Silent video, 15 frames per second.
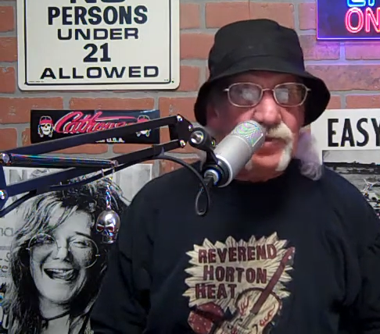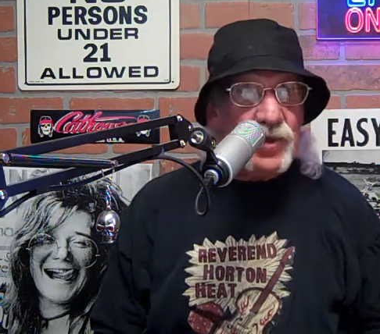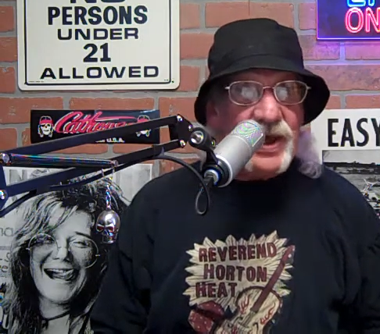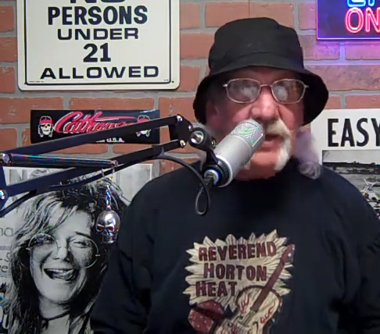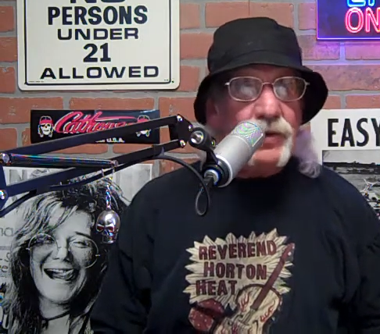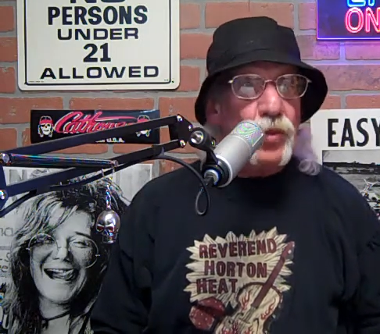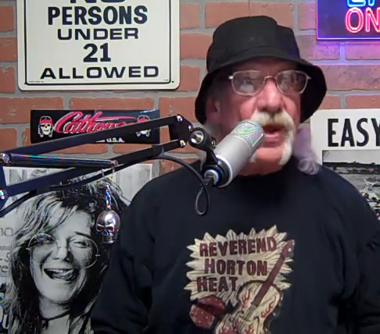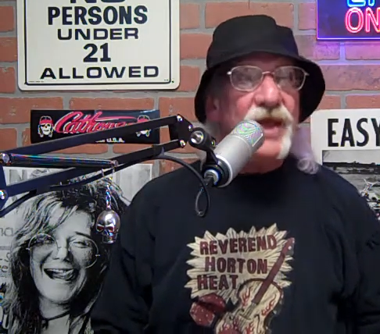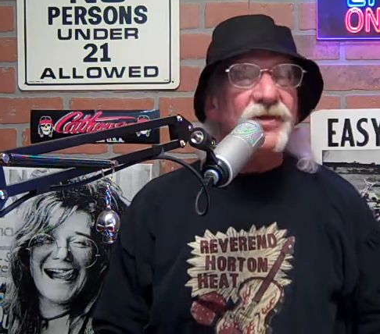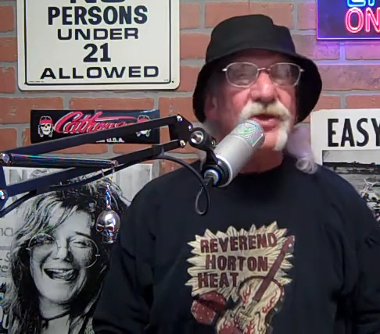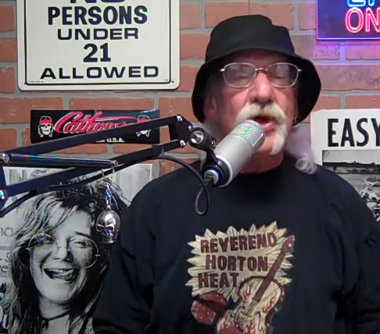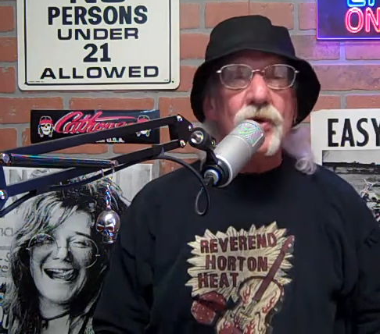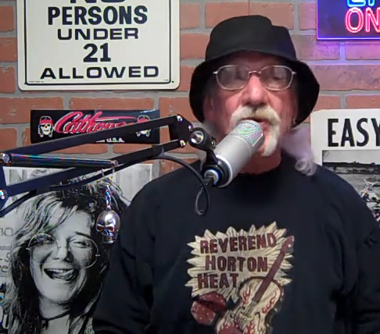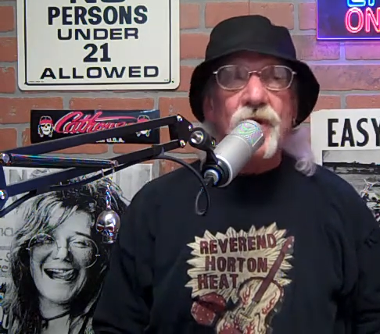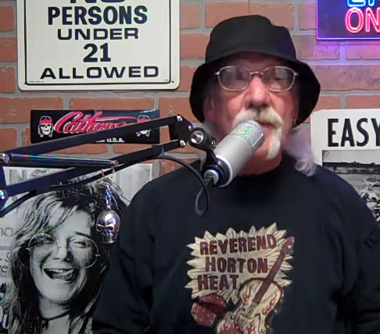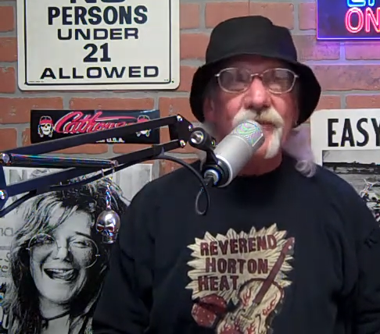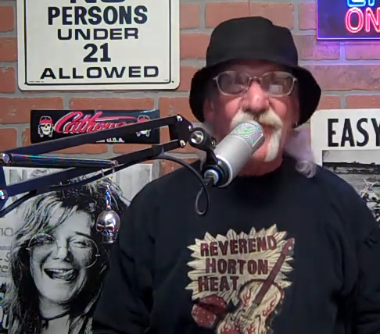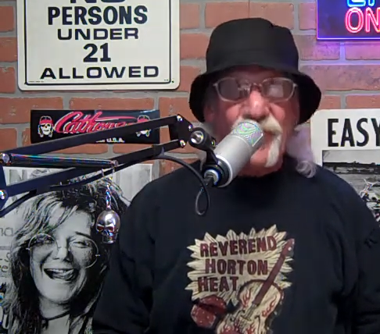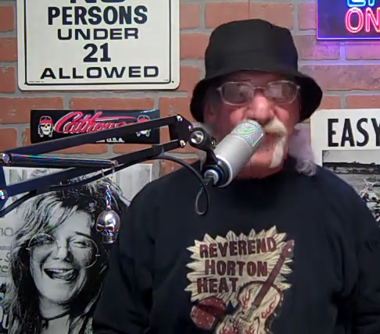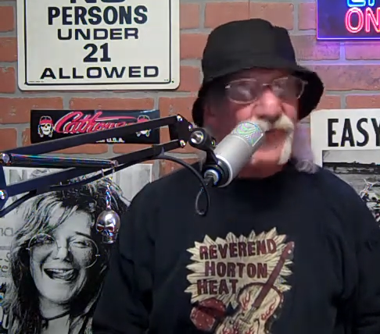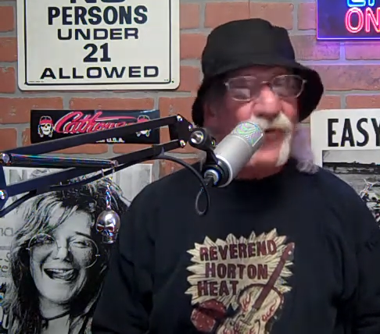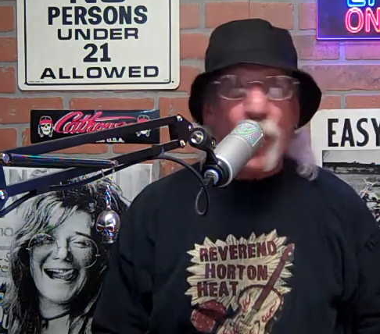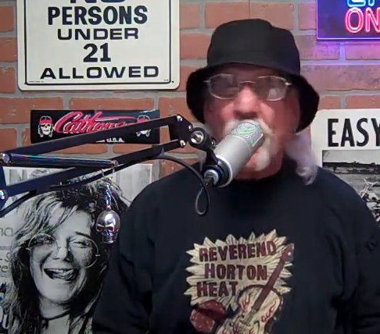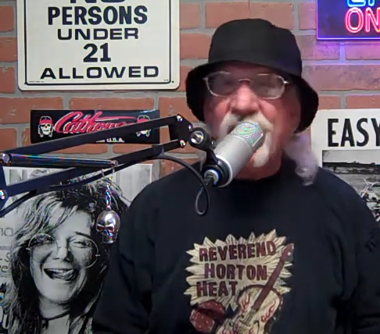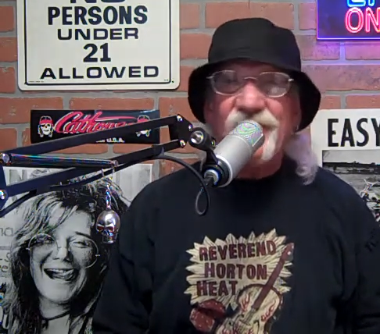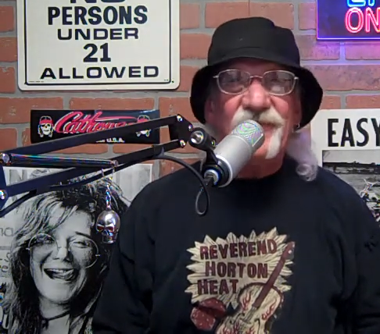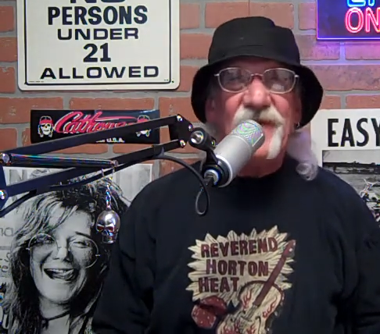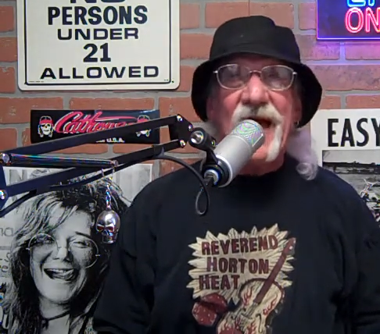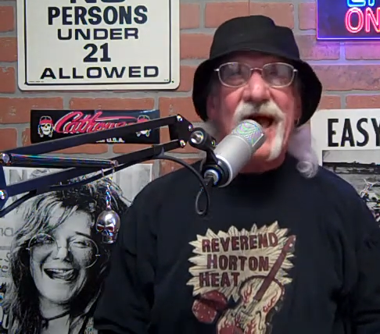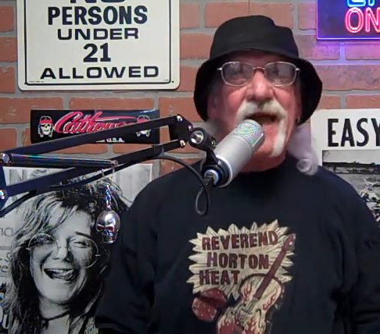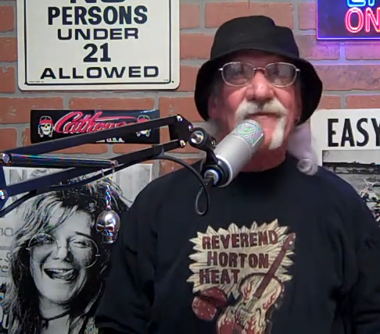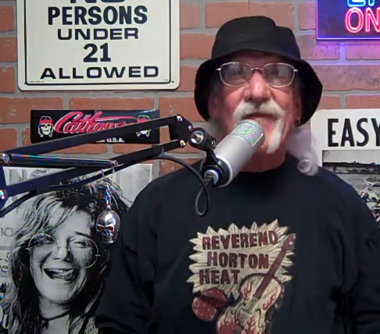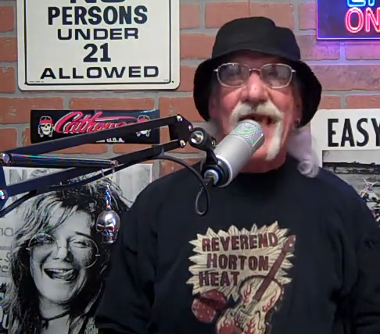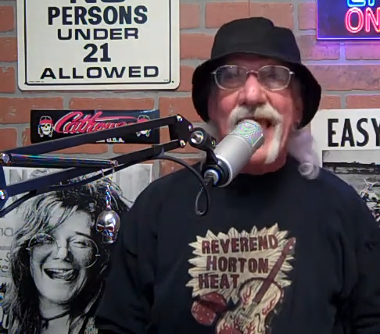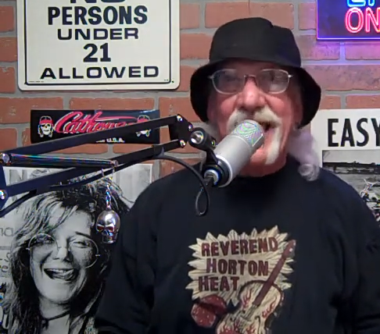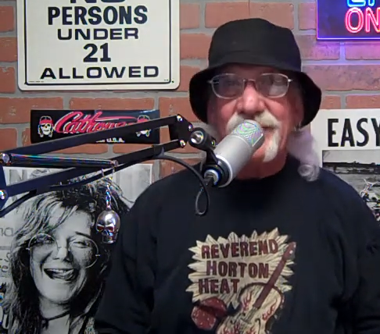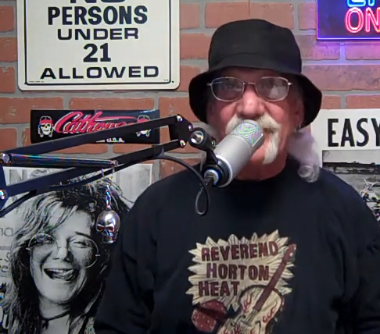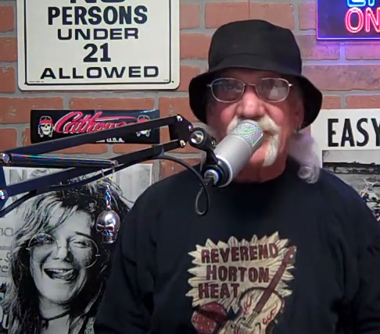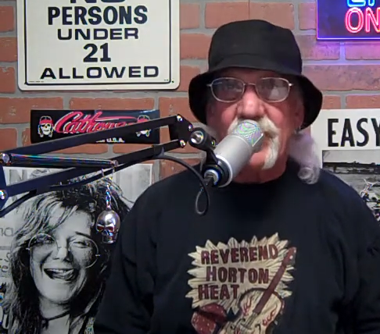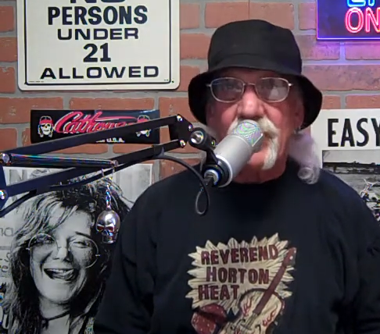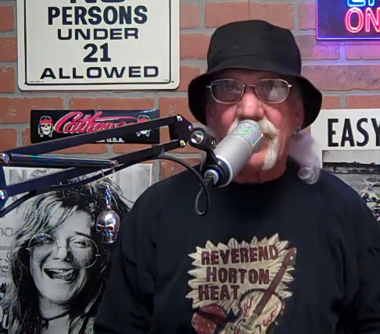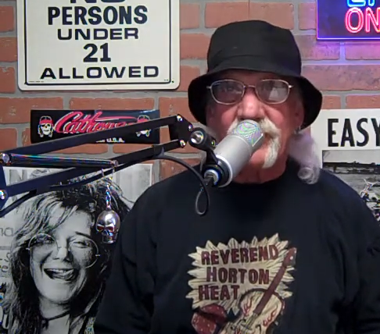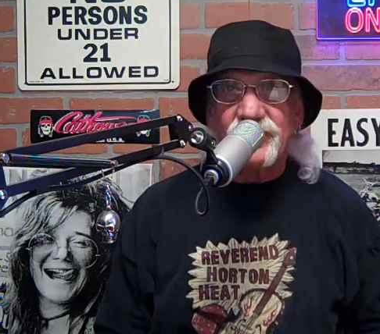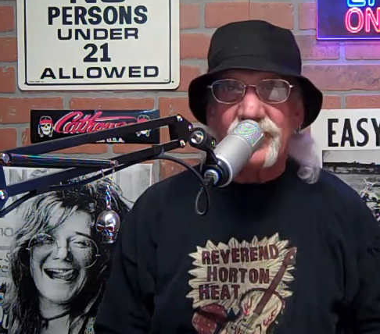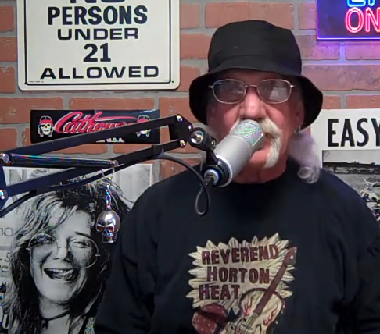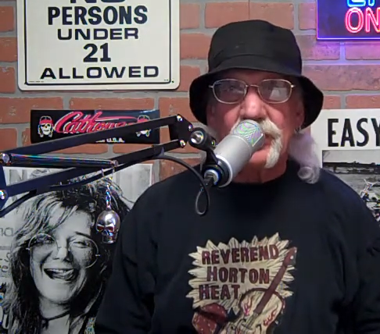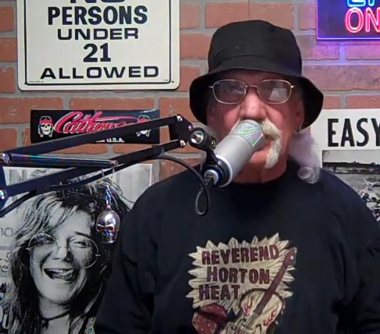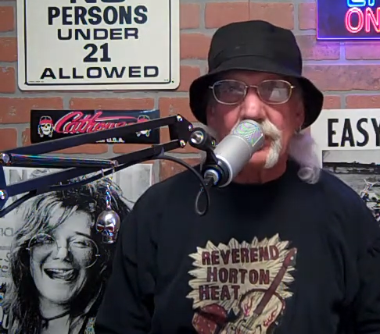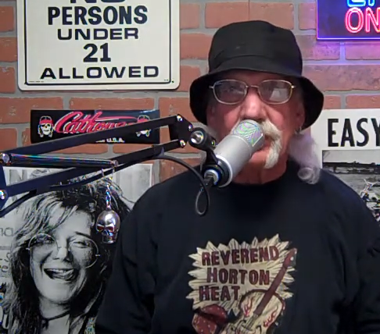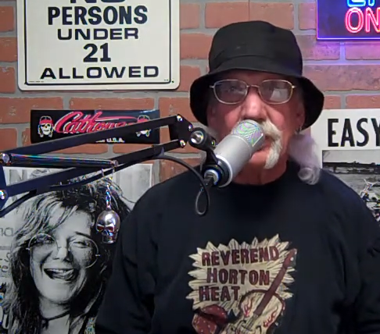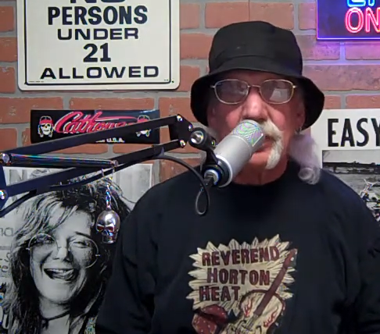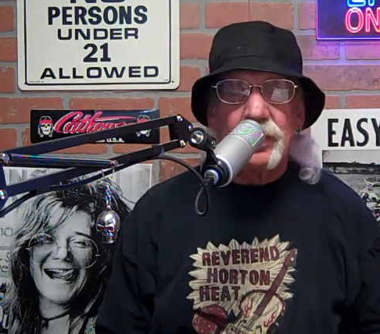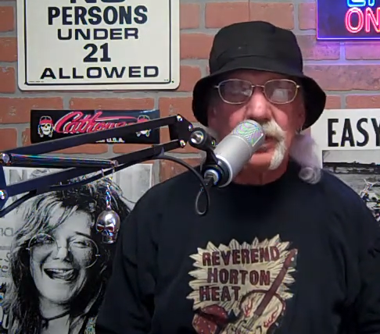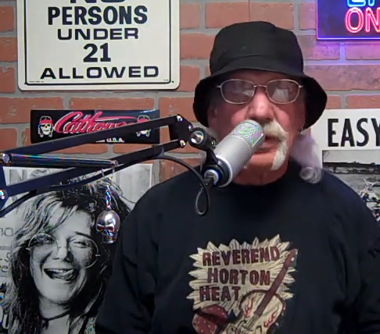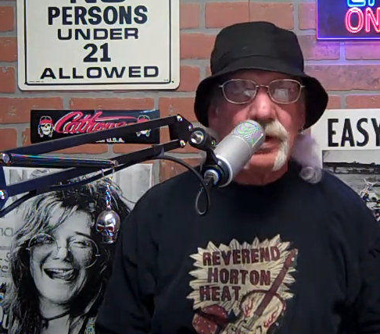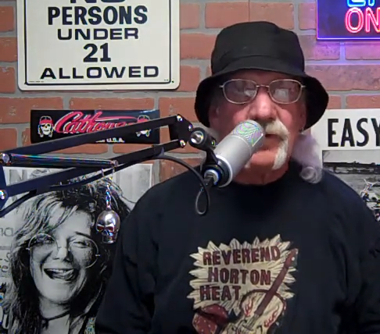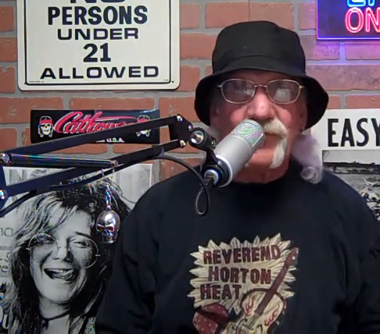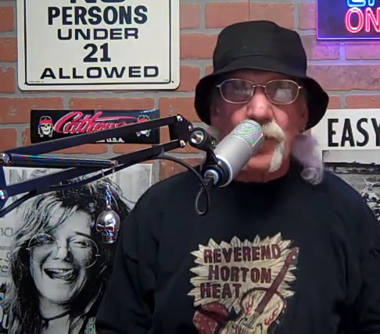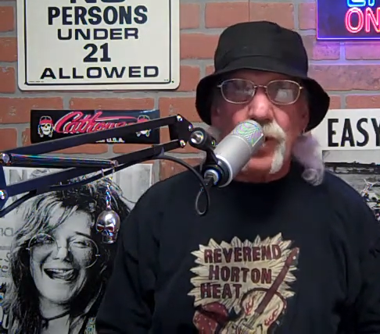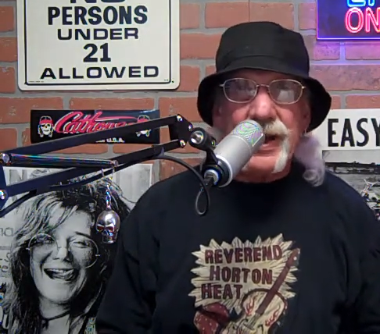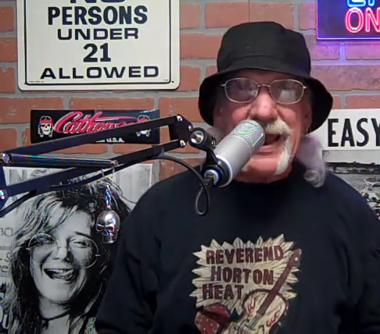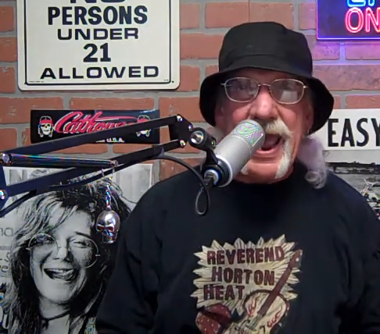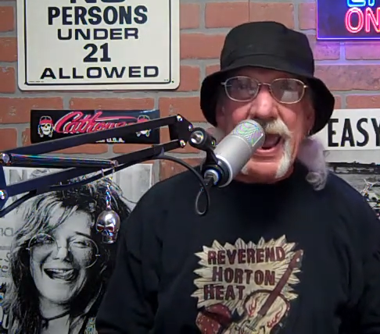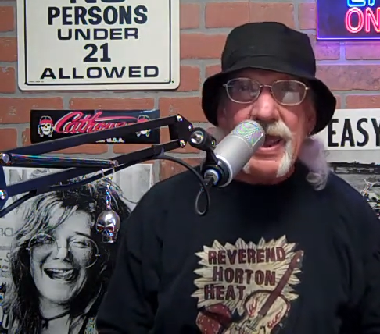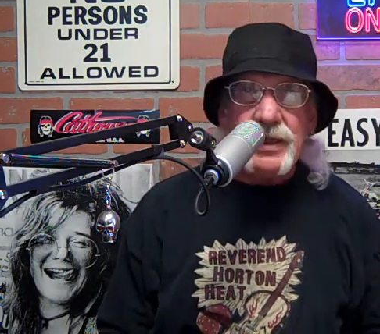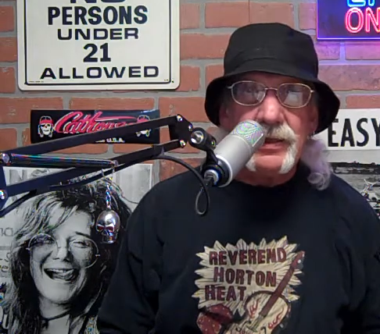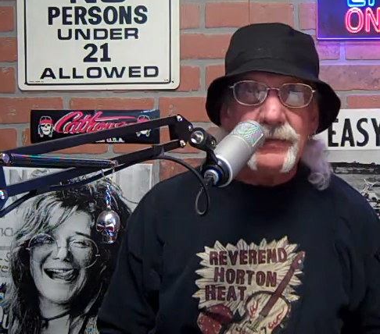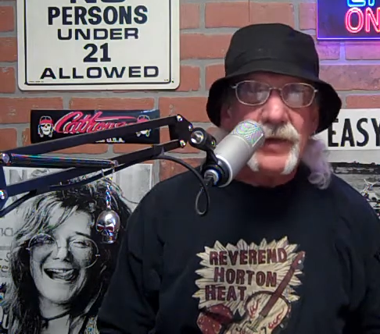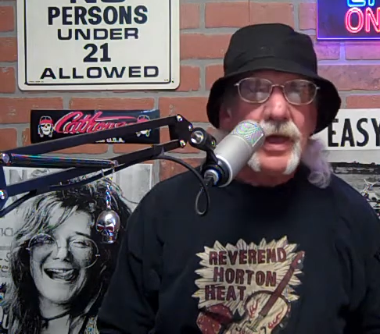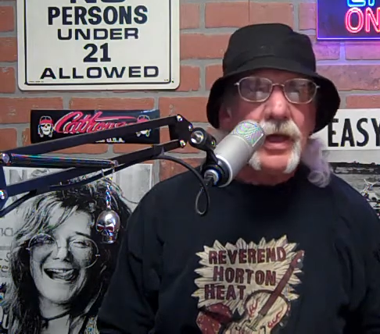Speaker 1: We tuned him for 45 last year too, 48